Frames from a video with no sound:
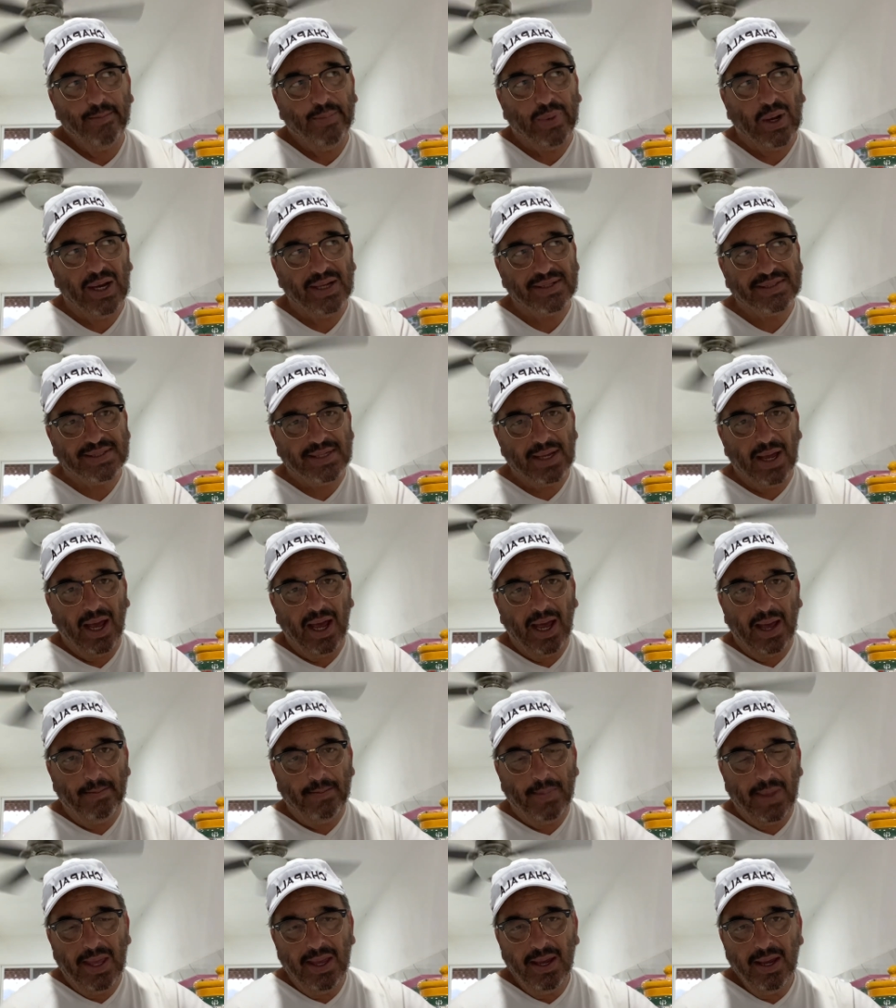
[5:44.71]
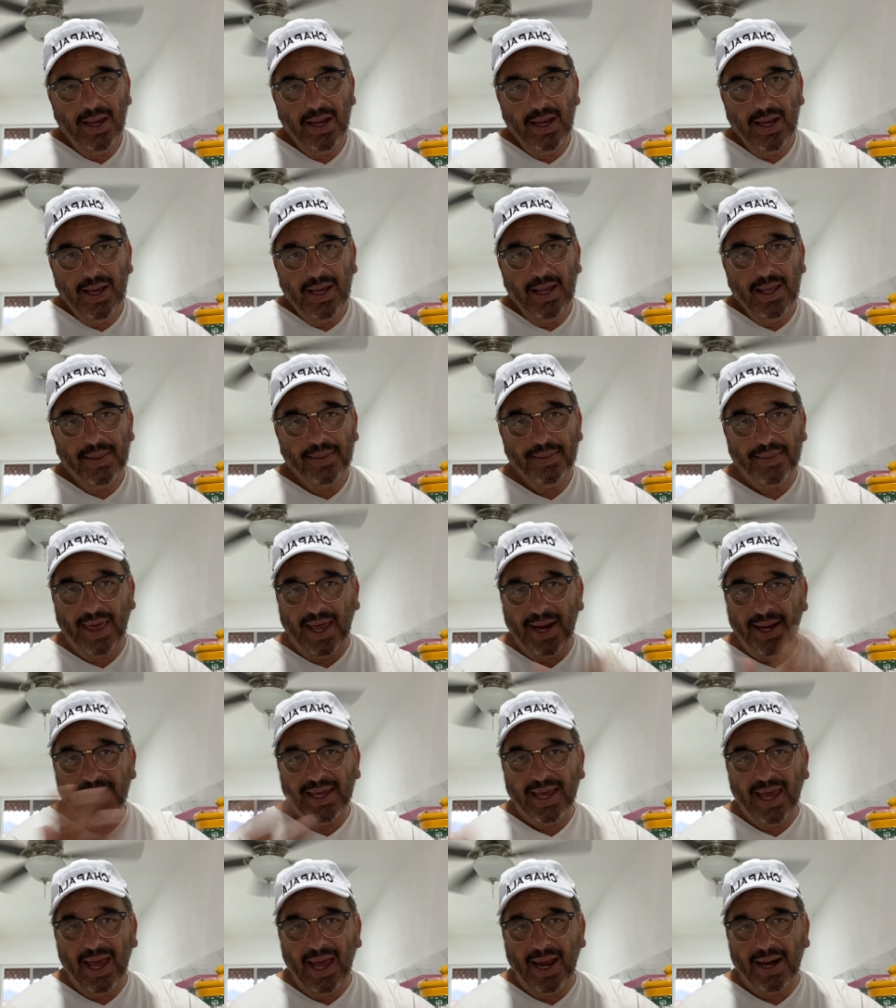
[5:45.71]
But then
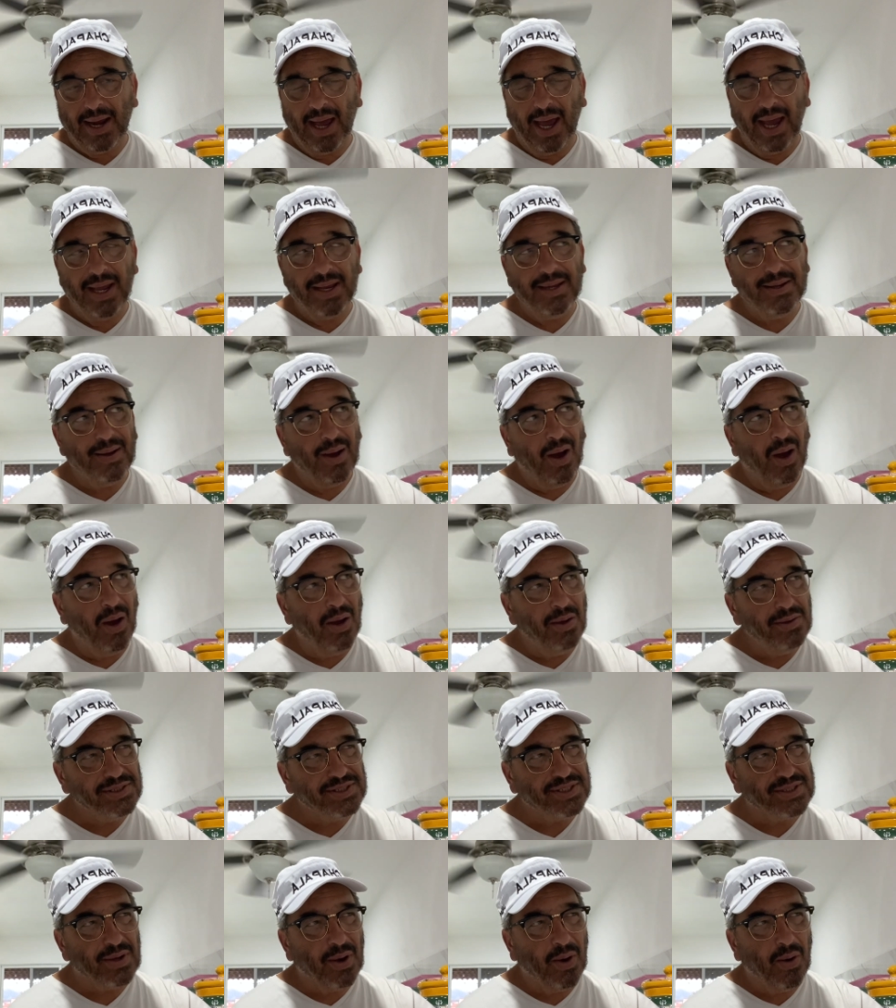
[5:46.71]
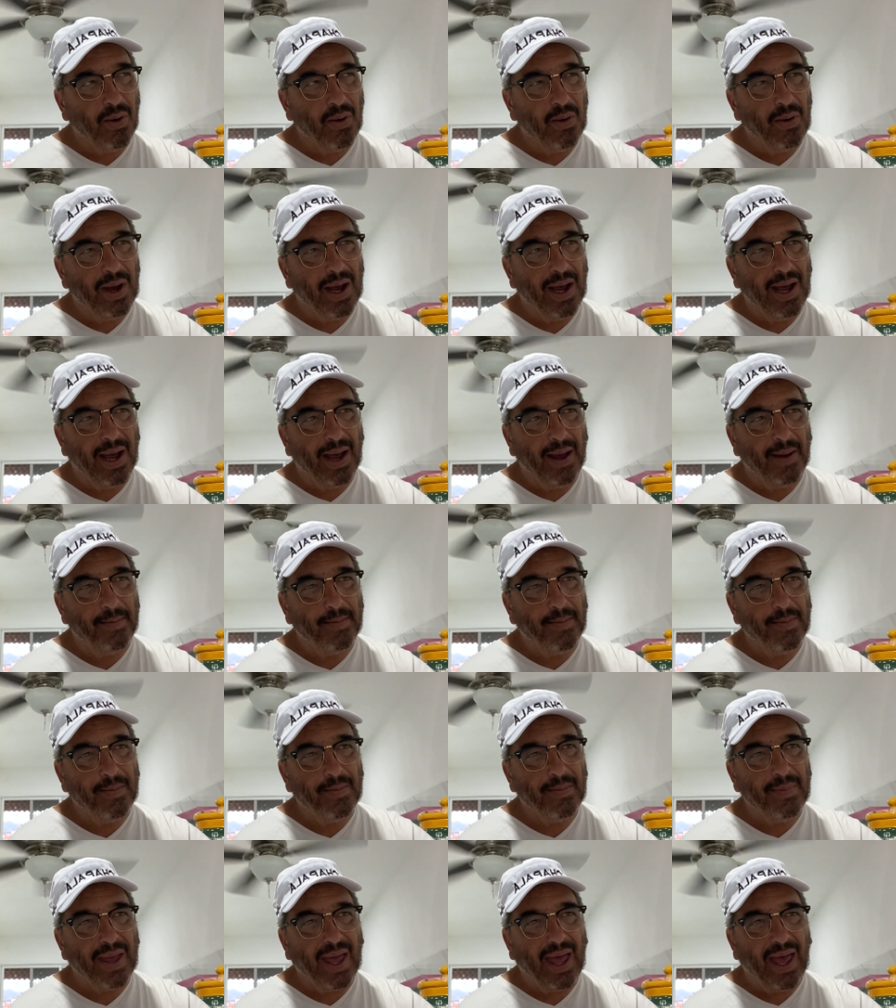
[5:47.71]
again, I also,
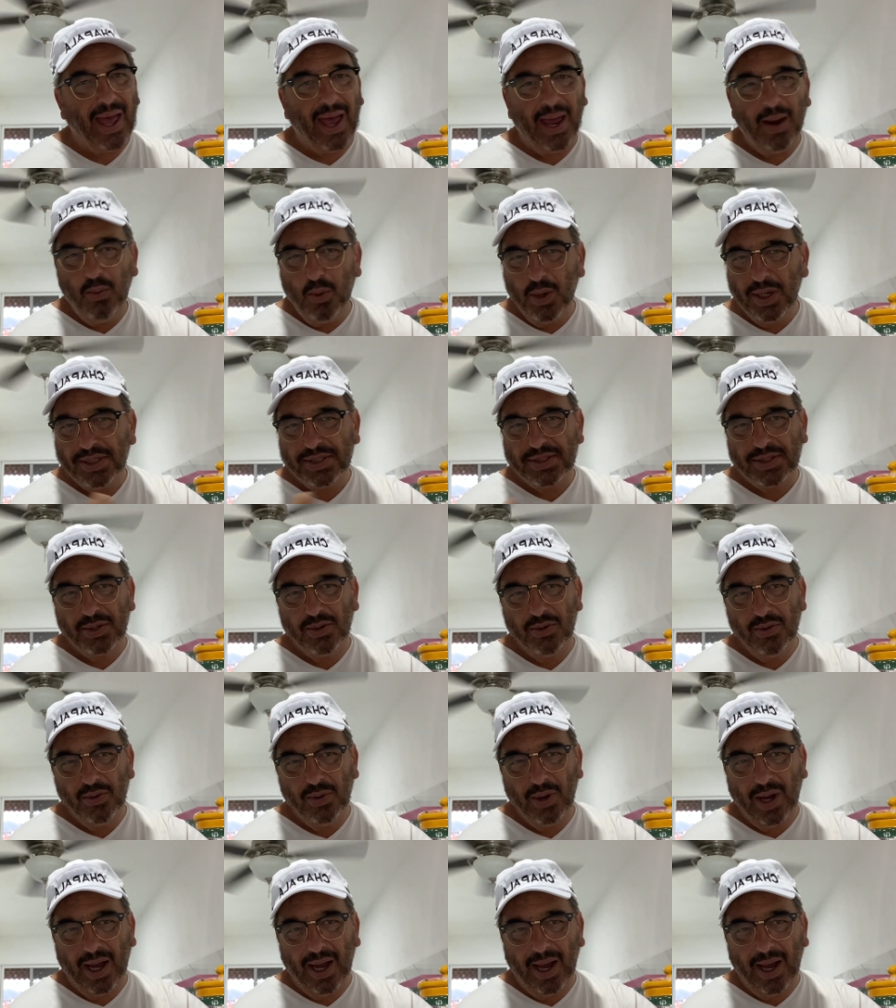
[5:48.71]
I went to,